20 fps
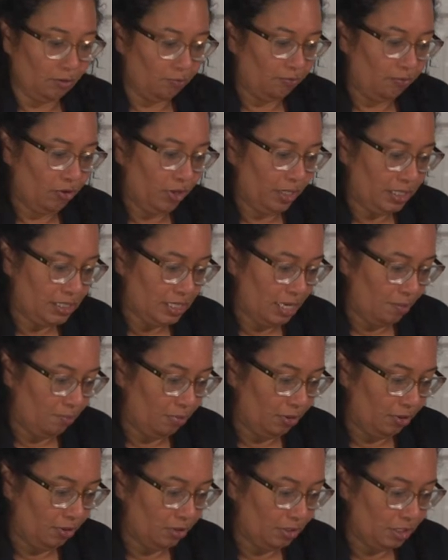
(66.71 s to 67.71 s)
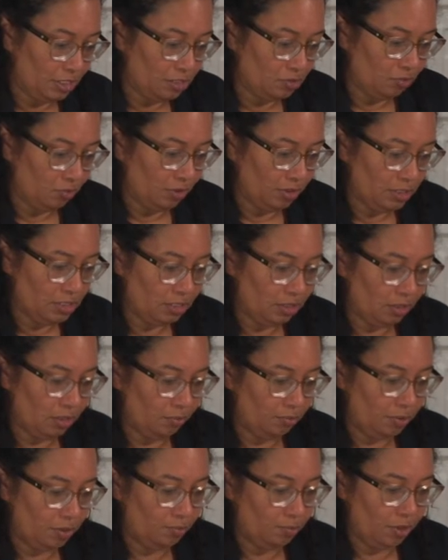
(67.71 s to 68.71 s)
For example, this one is going to
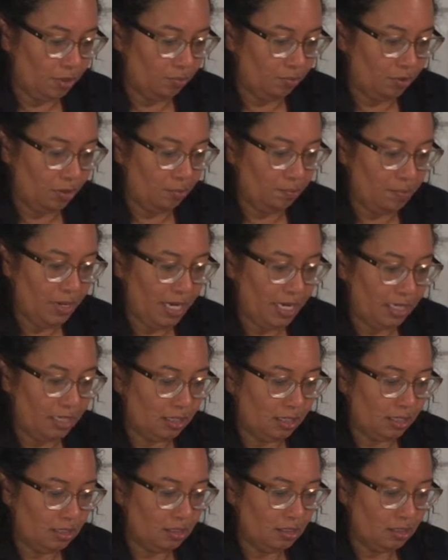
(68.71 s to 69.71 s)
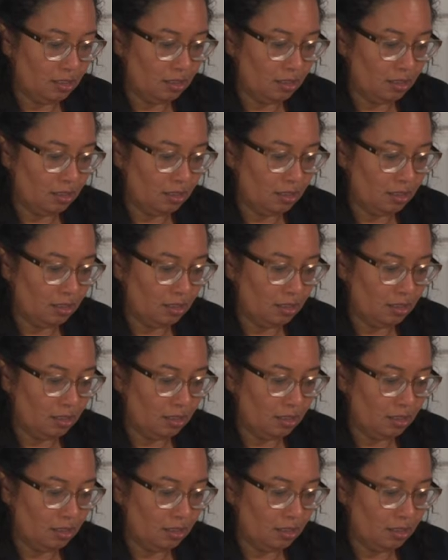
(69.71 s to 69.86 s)
be Barbara Payton.